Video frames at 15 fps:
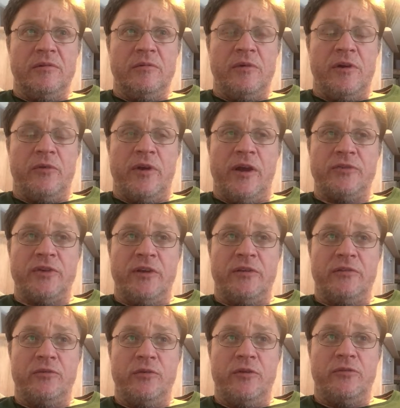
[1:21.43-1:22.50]
we
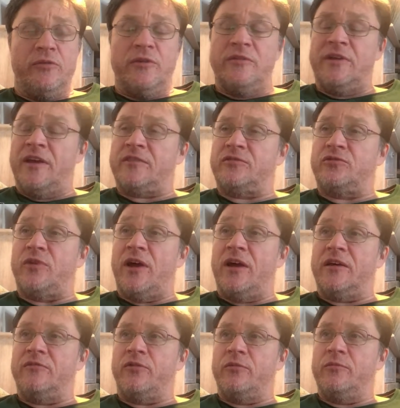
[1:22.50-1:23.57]
graduating to the next
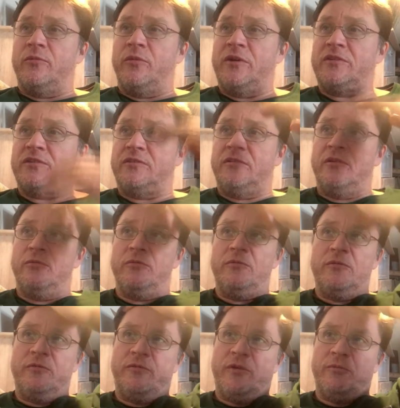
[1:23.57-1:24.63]
rank from
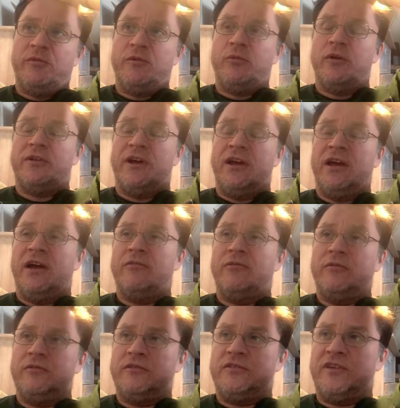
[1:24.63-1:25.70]
the one I
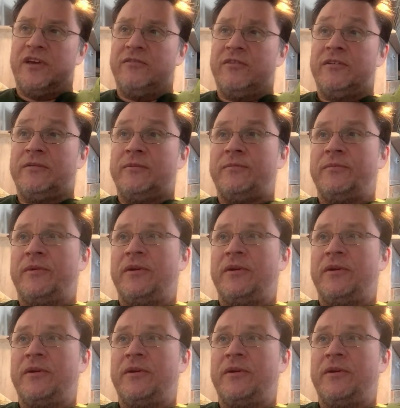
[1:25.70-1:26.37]
have, 7.